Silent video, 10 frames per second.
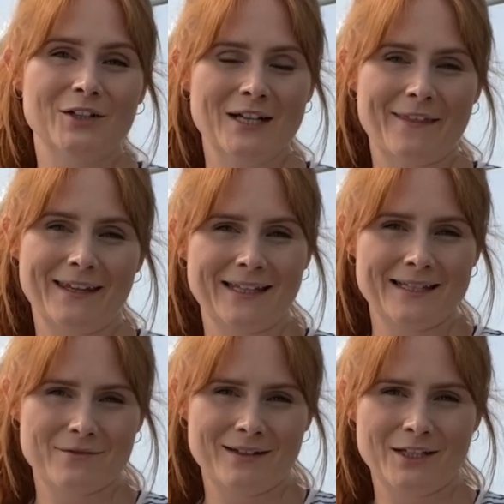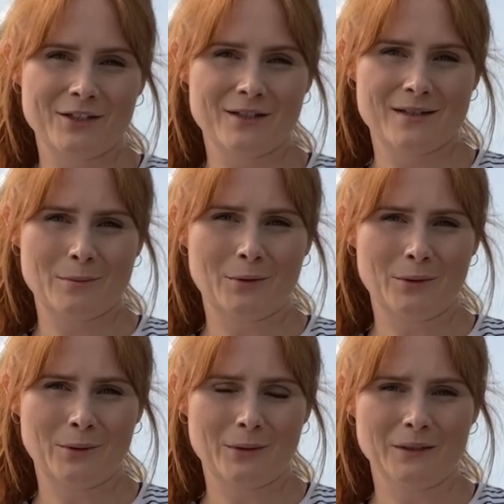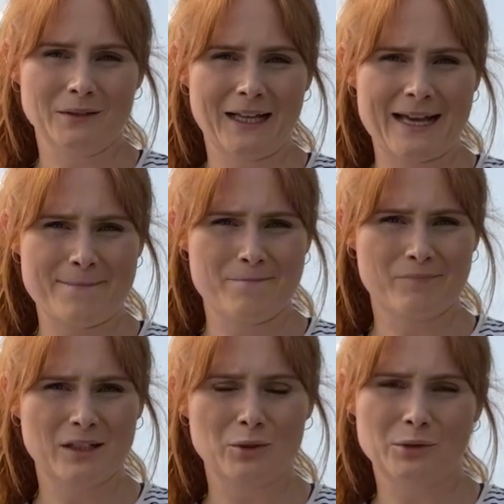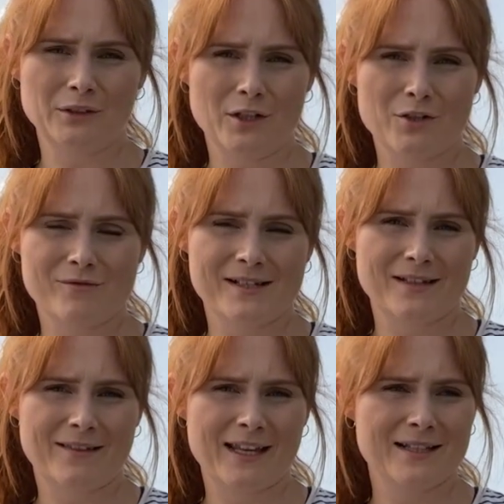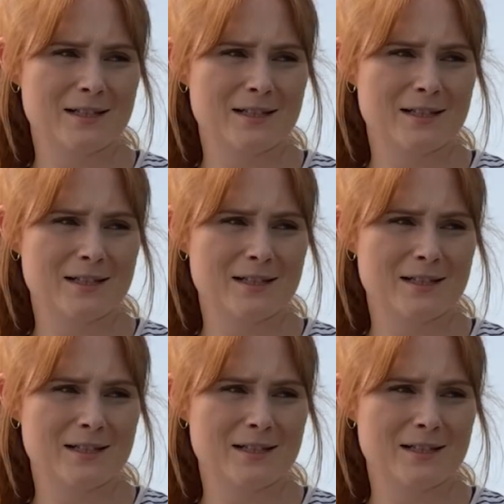I think it is really good to support local nurseries and things,